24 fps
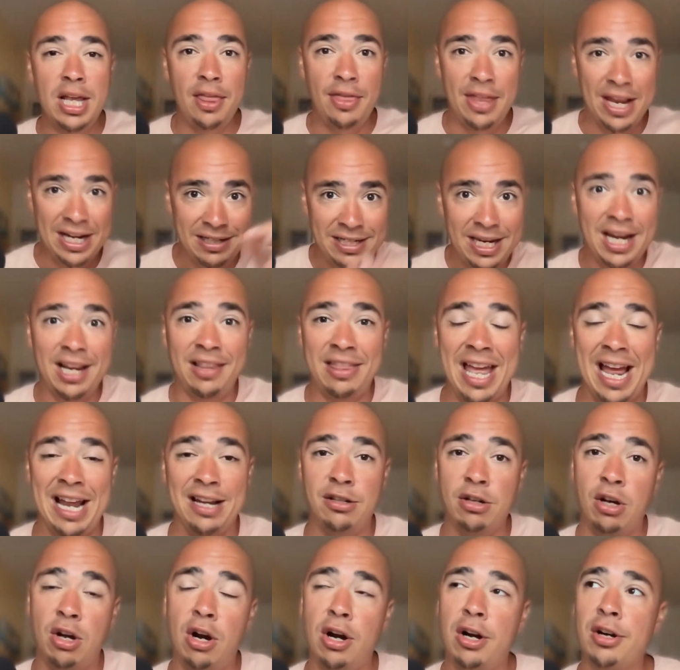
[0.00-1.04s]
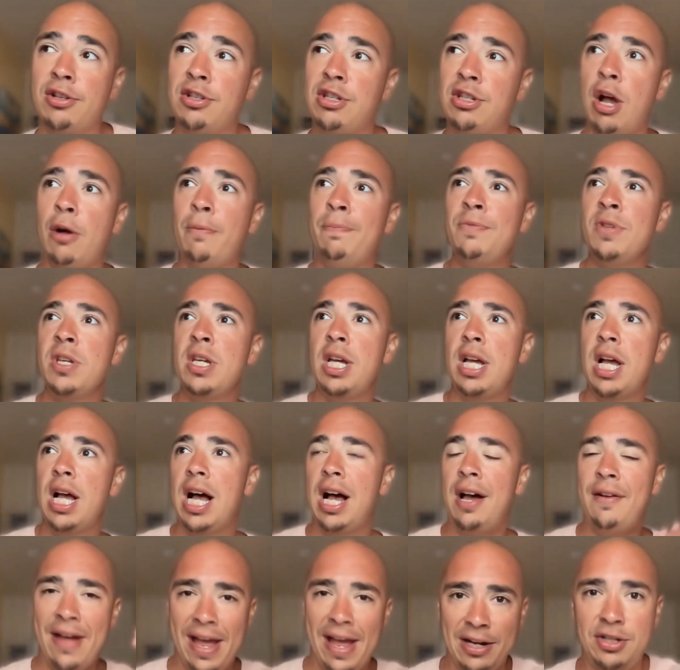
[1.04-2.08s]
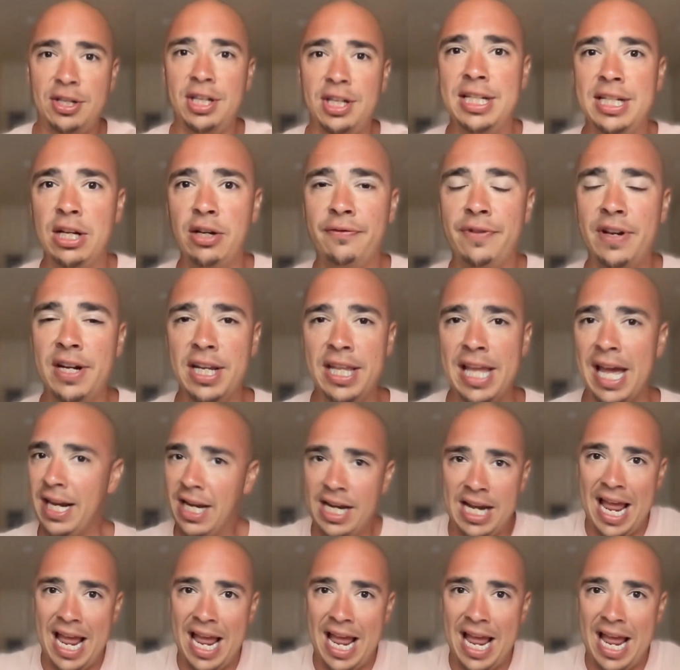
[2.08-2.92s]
They take that to heart. So I've actually dove into that.